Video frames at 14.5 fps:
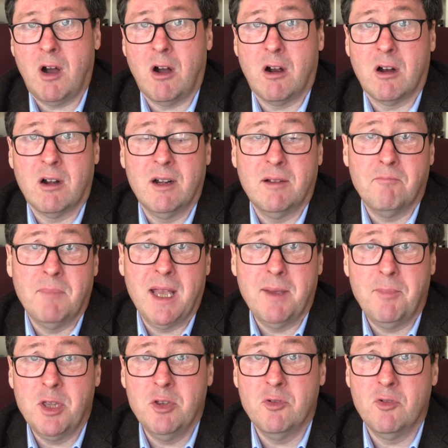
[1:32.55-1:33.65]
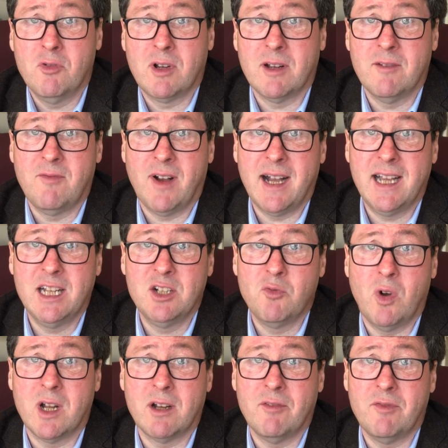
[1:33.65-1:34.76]
or maybe you can find
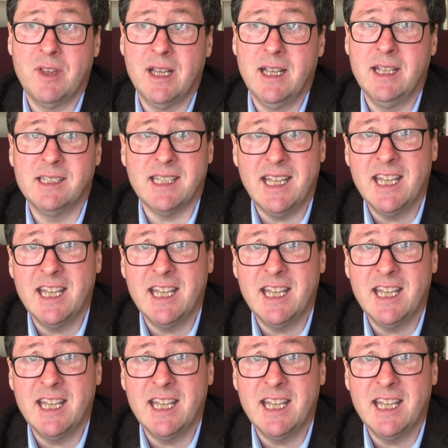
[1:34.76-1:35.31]
one of these